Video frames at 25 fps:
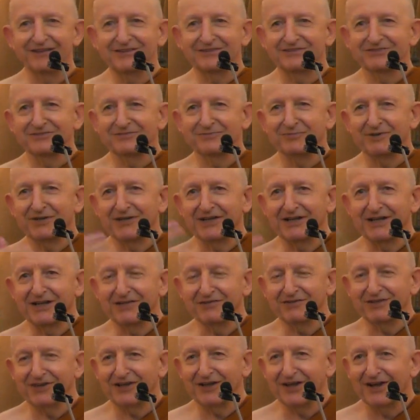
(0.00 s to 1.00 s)
spreading
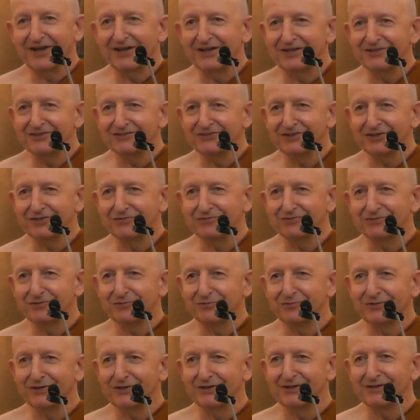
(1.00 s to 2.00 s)
loving kindness over the
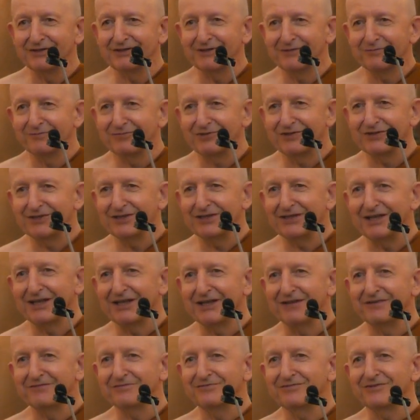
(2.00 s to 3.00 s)
world, and breathing
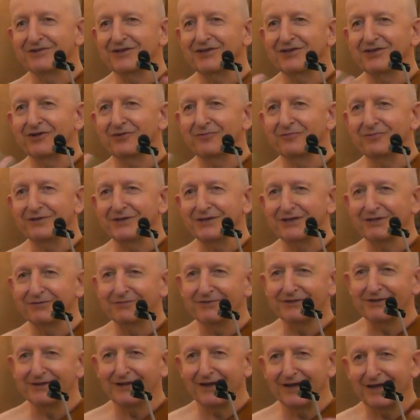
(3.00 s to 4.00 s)
in, filling your being
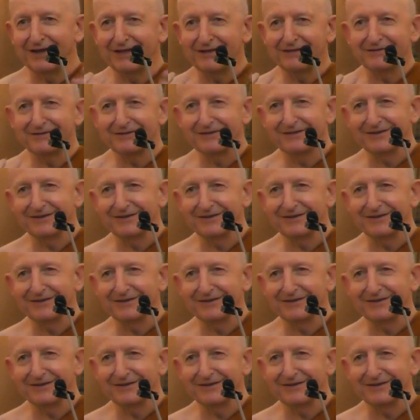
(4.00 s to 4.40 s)
with light,